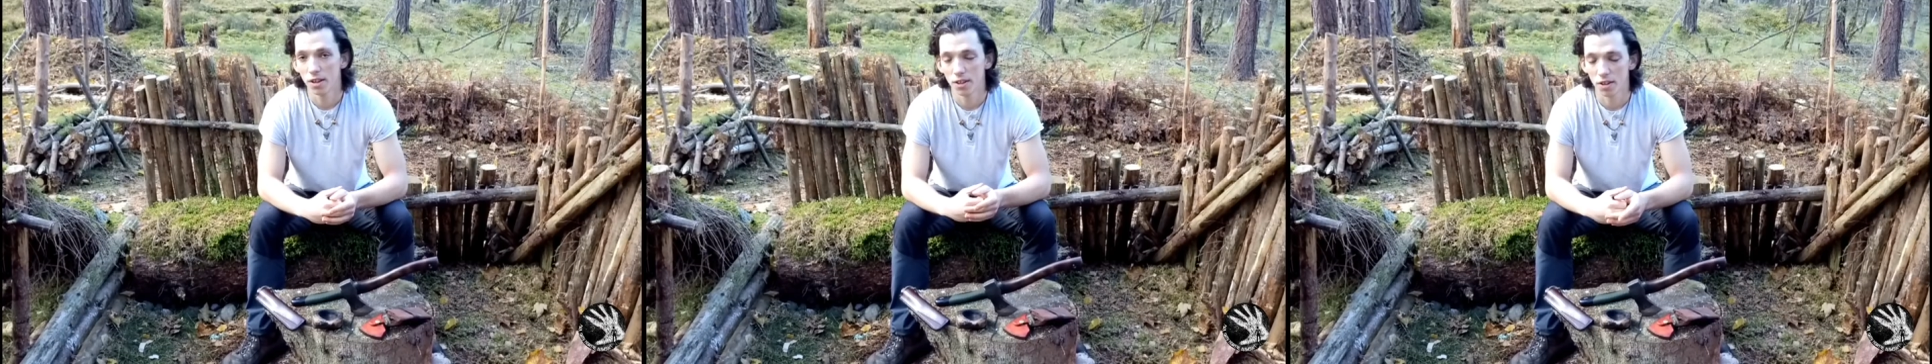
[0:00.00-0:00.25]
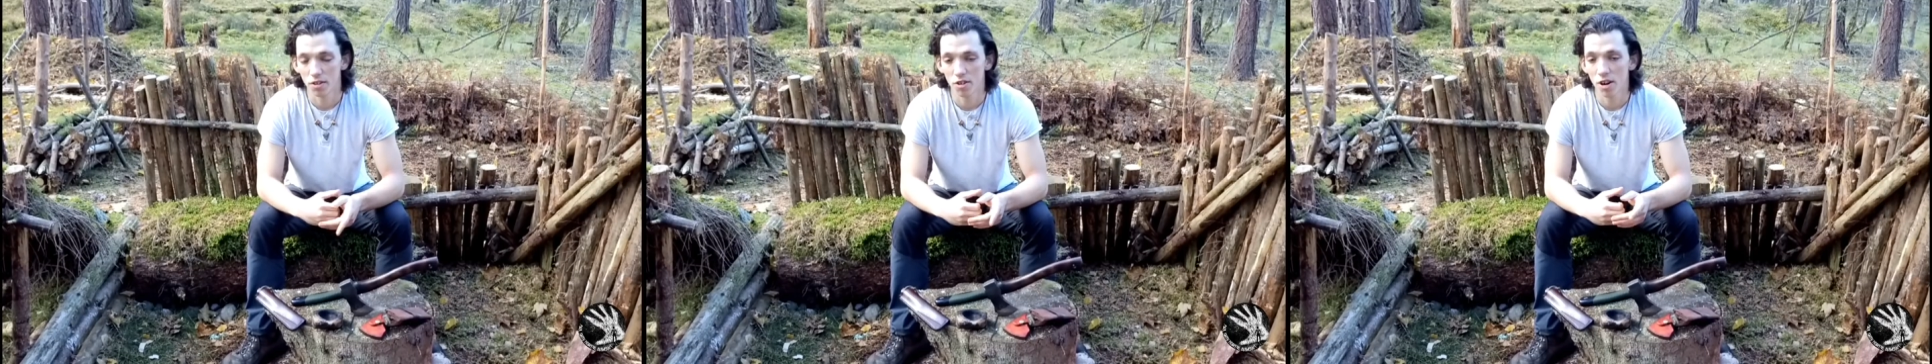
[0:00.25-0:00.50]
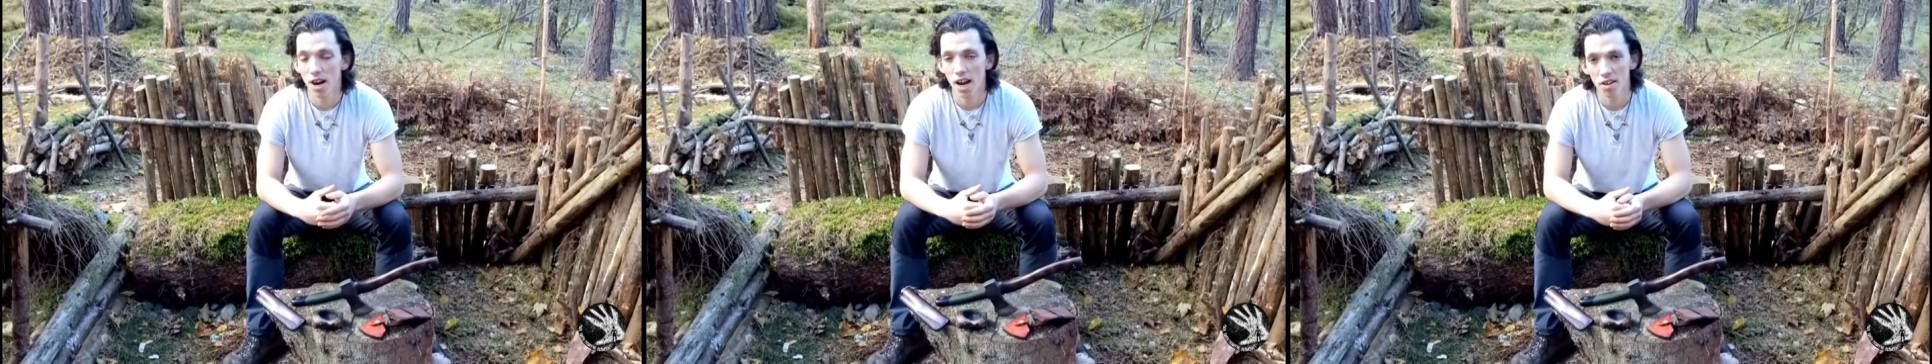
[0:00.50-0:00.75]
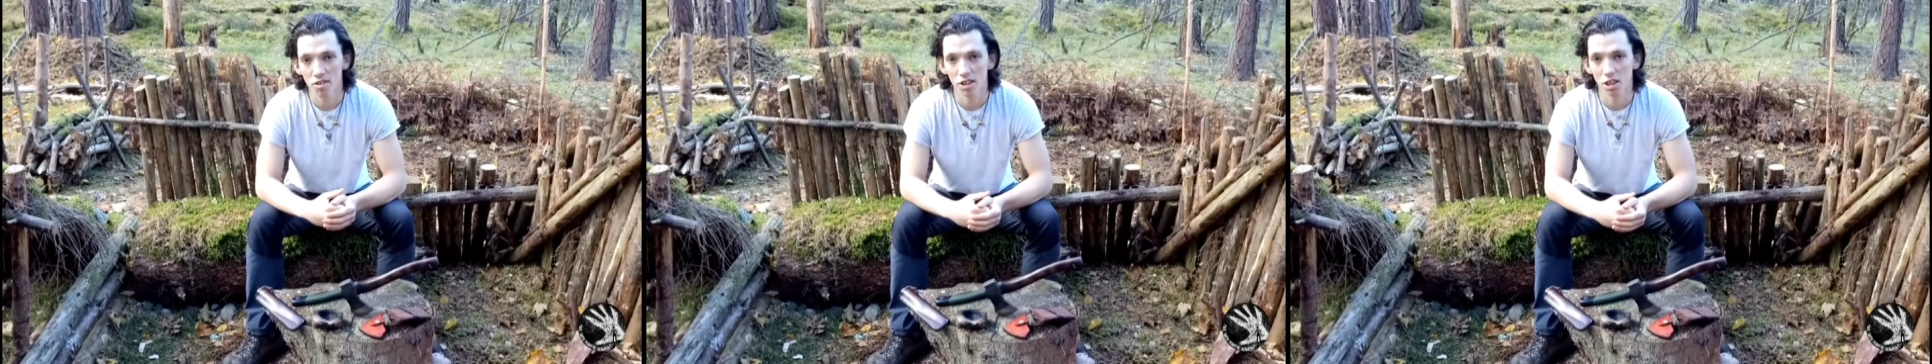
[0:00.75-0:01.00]
then start
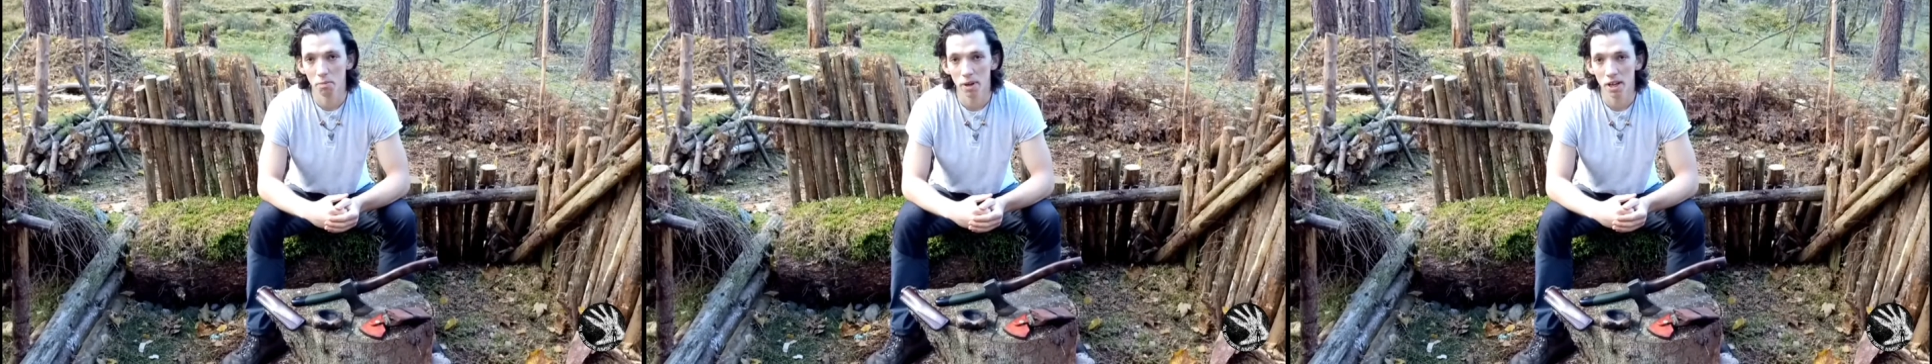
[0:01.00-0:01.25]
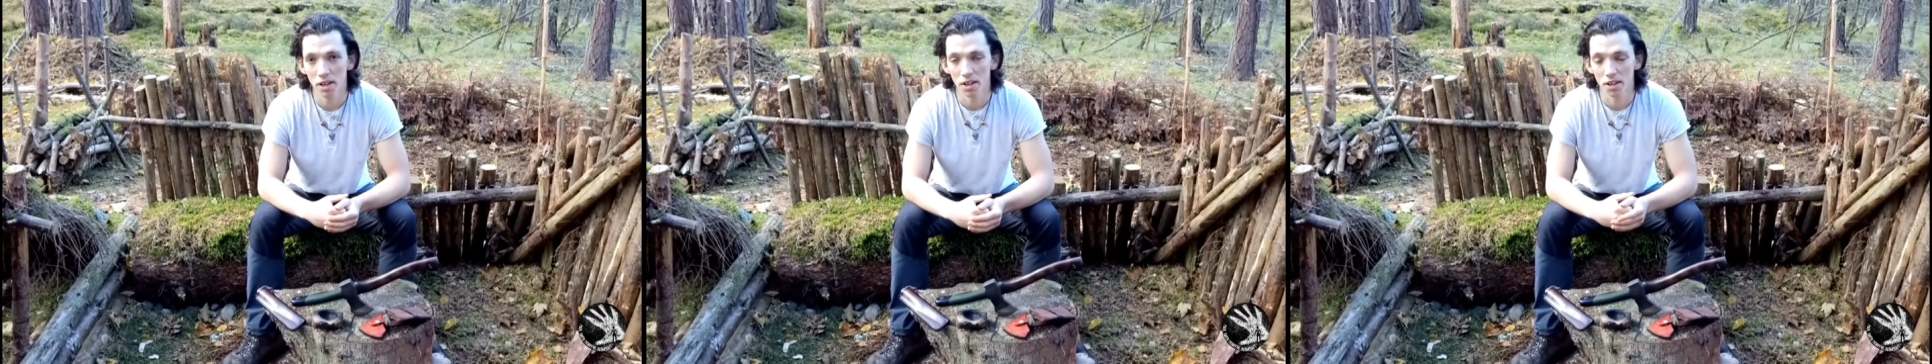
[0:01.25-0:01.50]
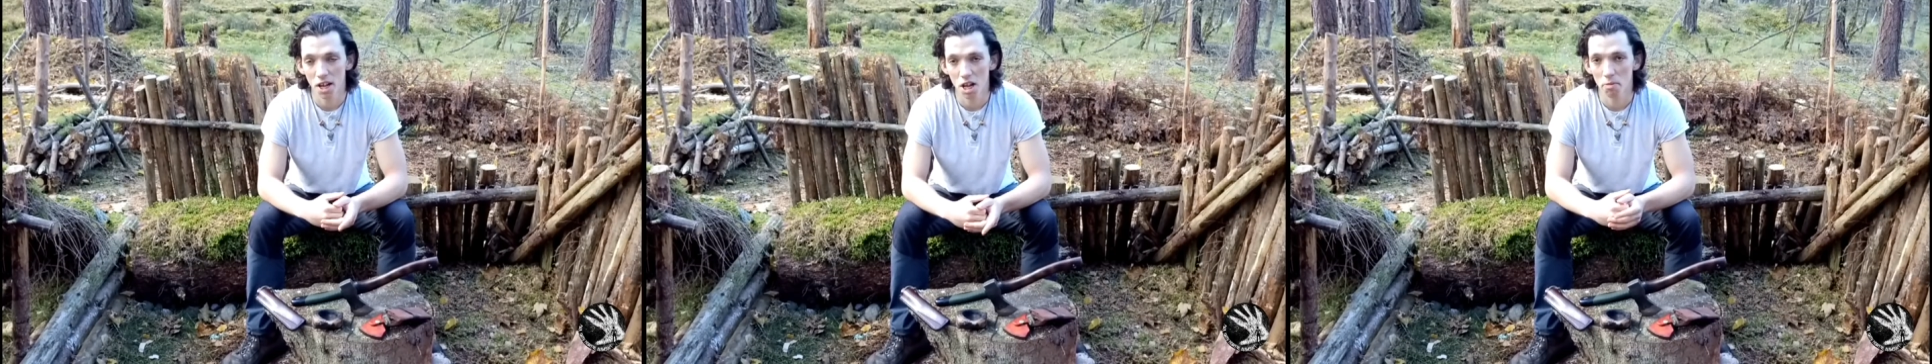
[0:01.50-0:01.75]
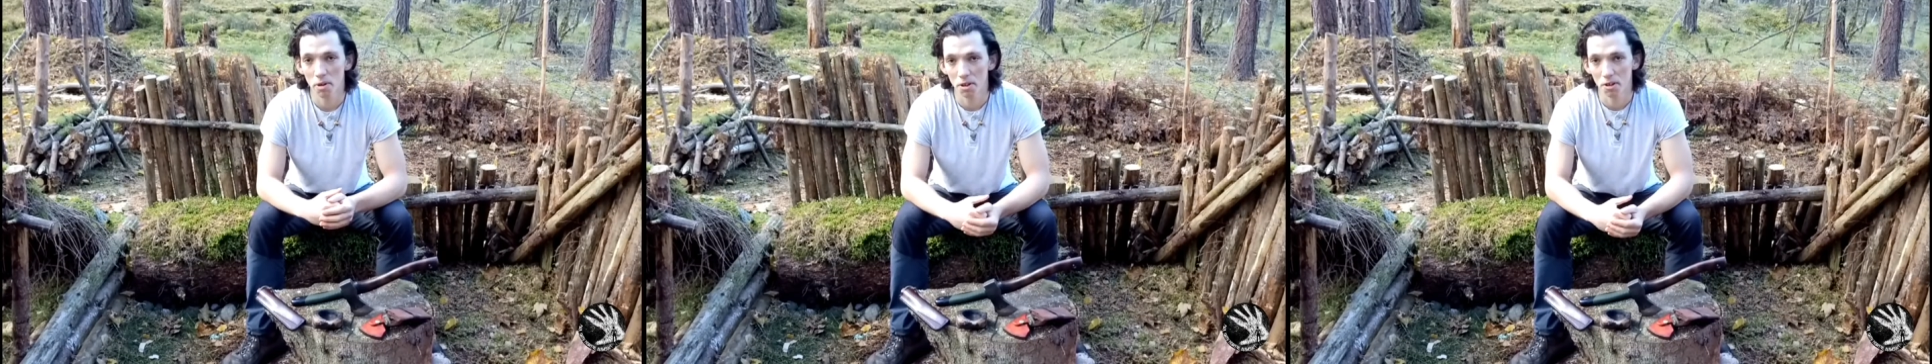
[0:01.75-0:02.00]
hassling me and
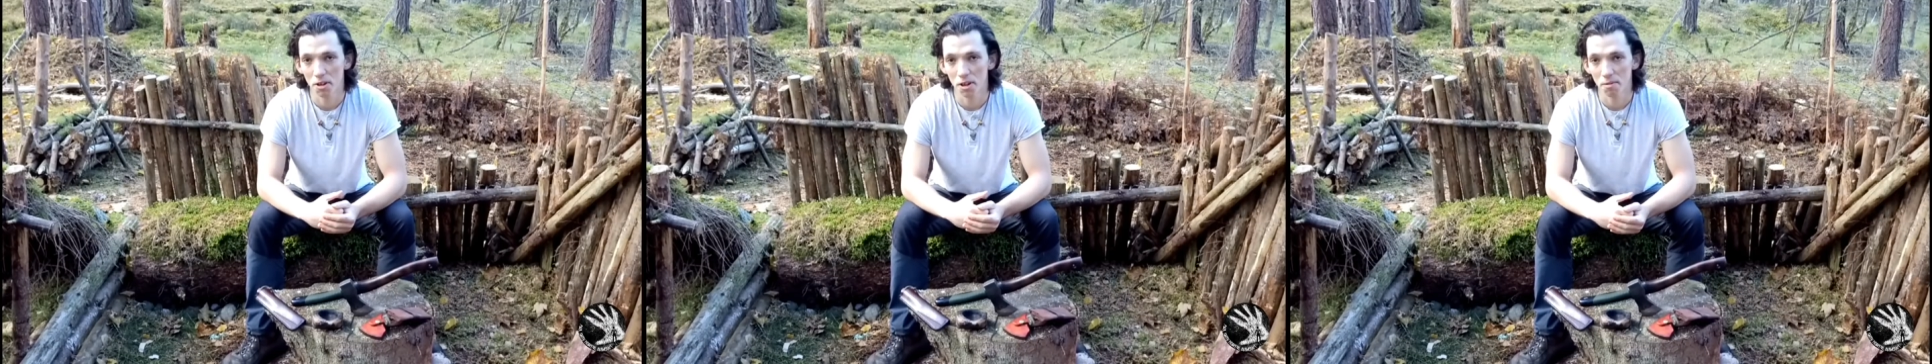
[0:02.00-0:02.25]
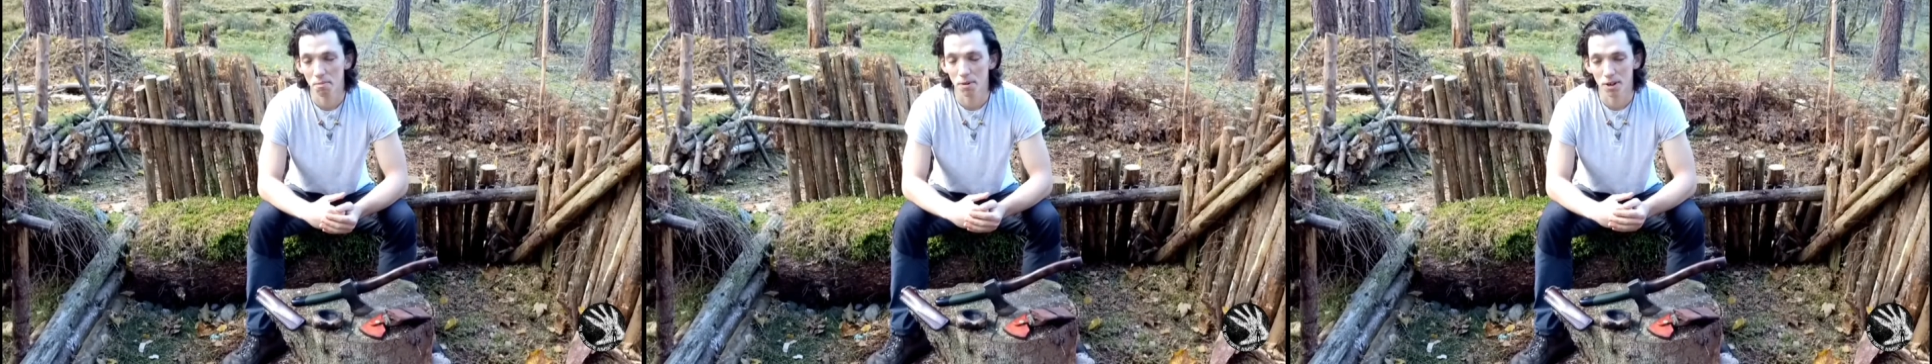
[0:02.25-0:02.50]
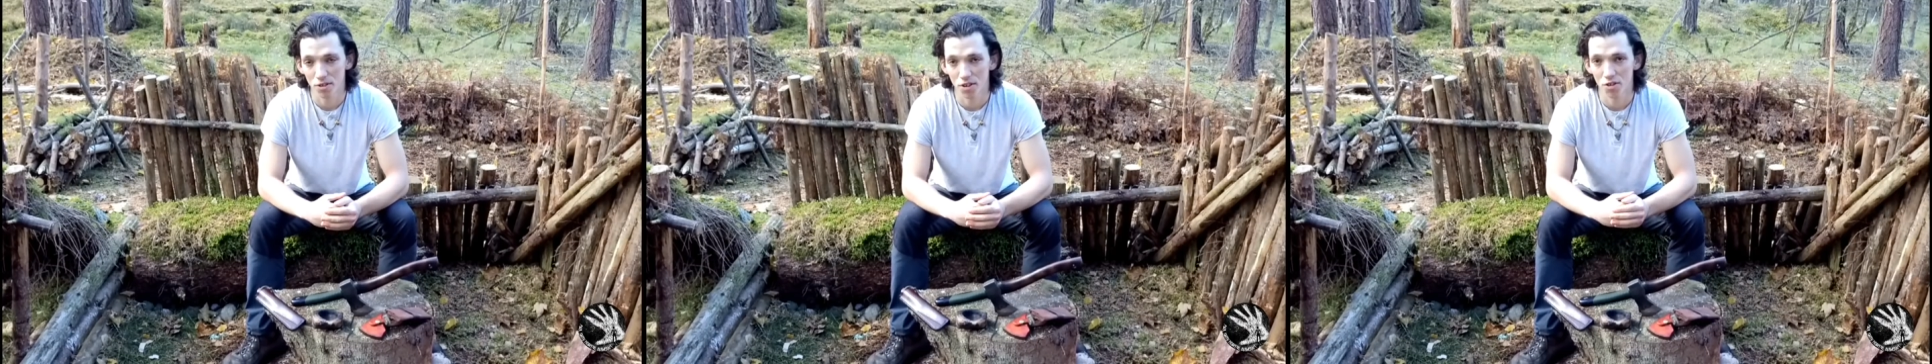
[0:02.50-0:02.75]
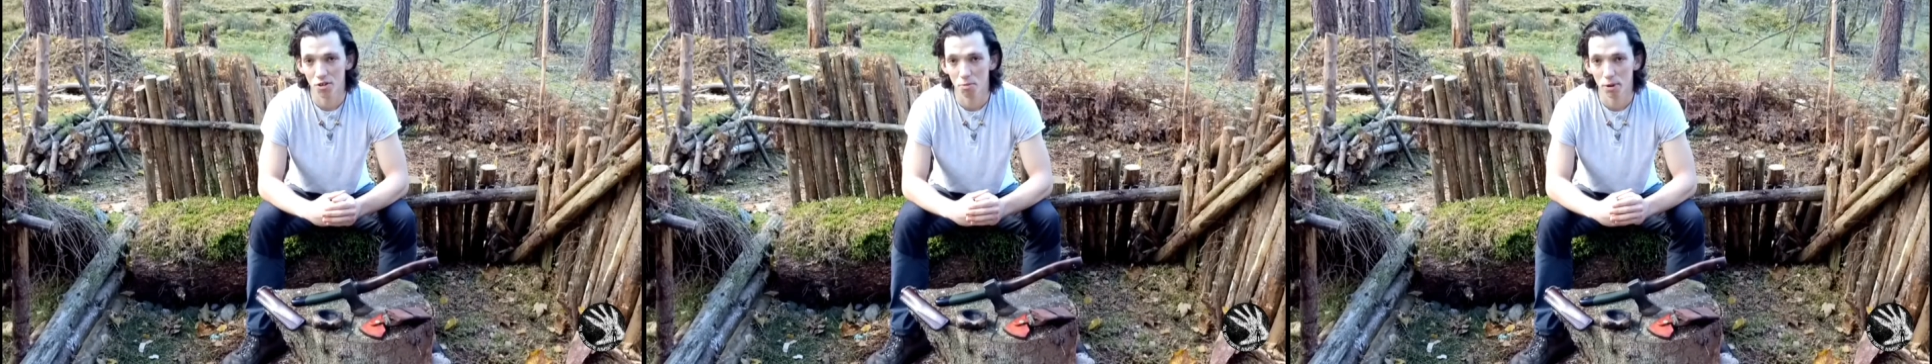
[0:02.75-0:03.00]
telling me to do it, because
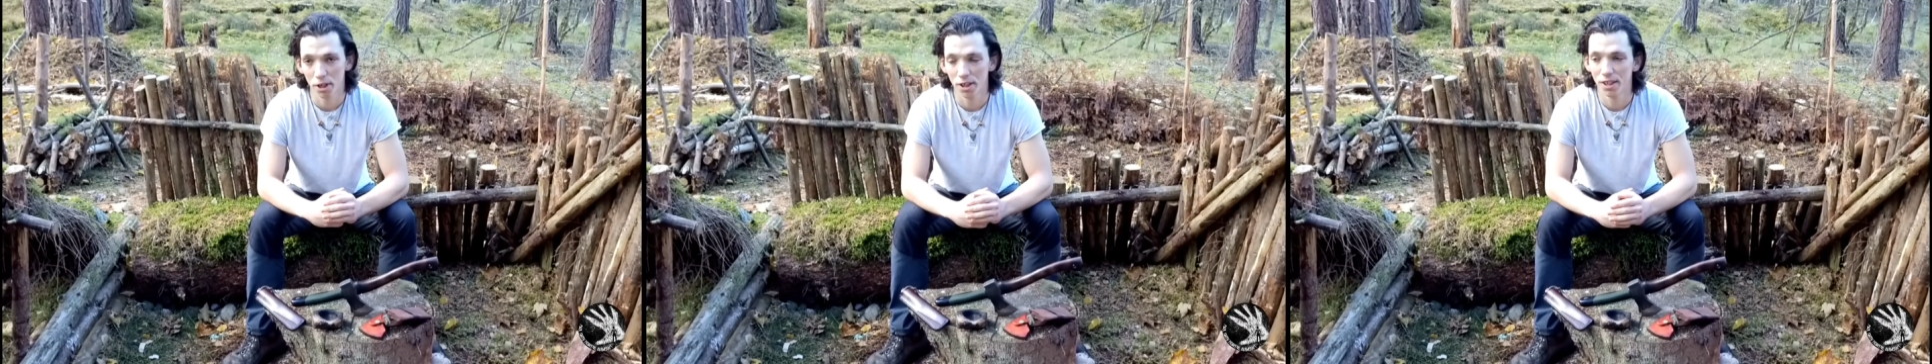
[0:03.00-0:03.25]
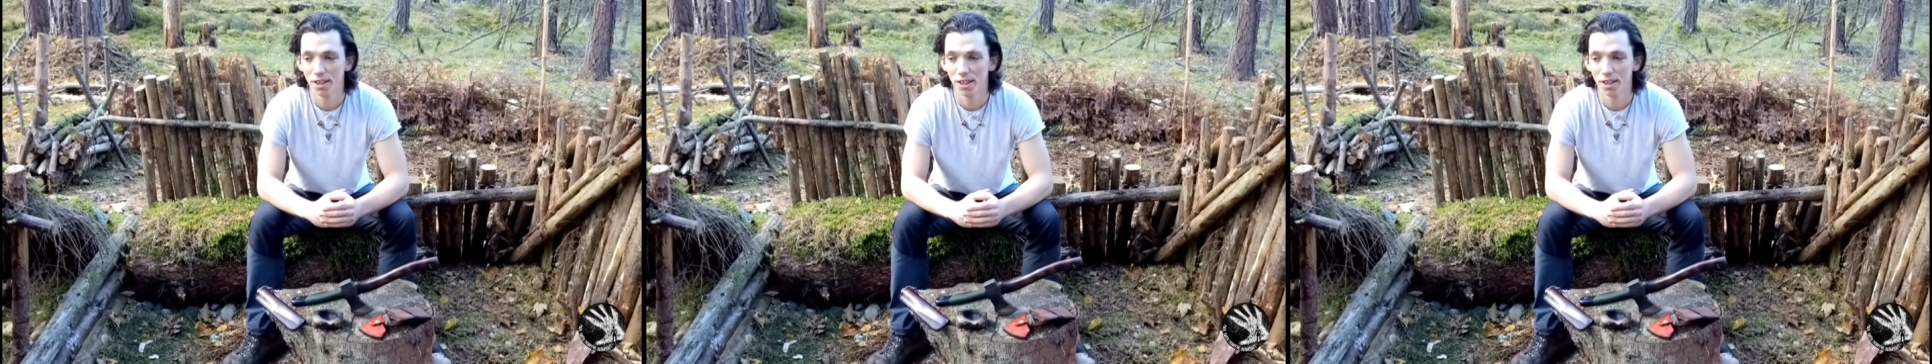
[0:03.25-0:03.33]
I should be.